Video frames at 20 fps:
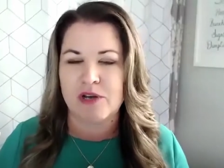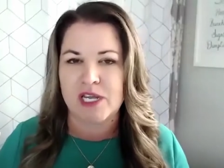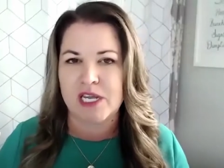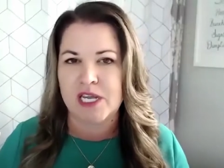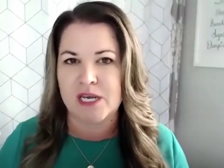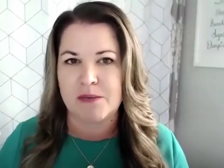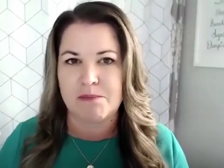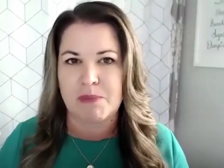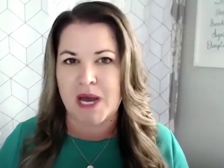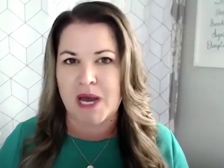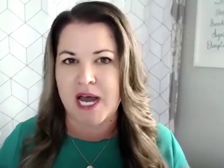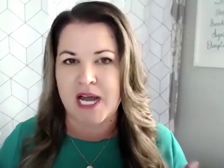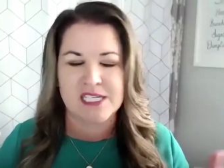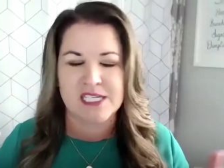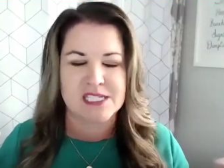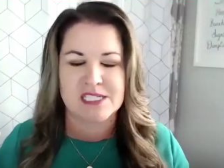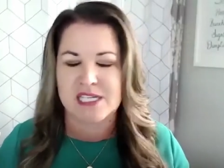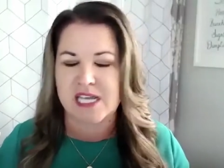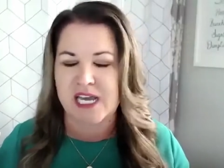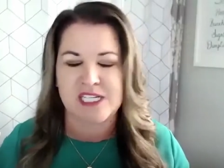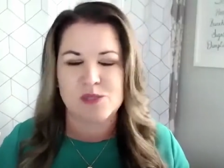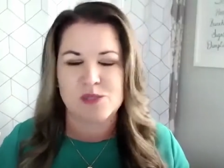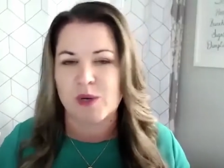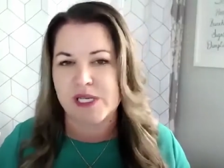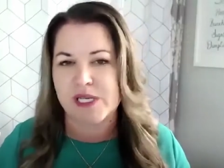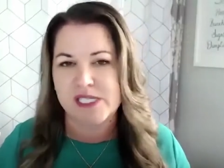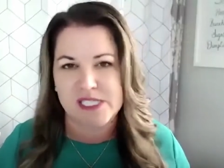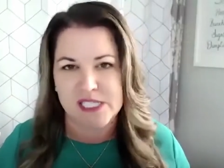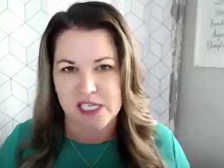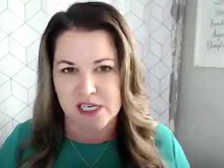eat boxed
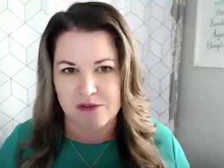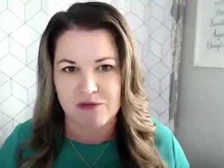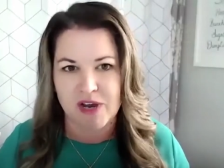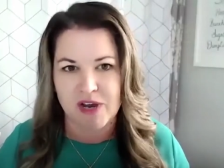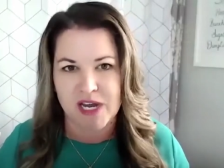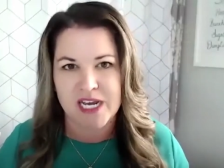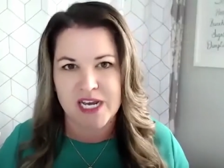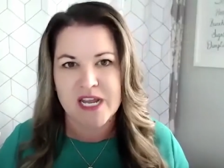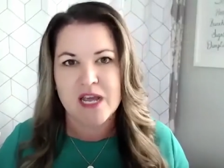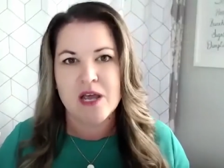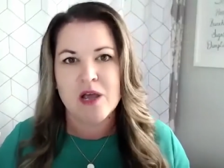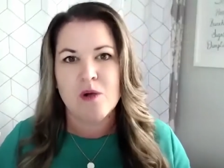XYZ, right?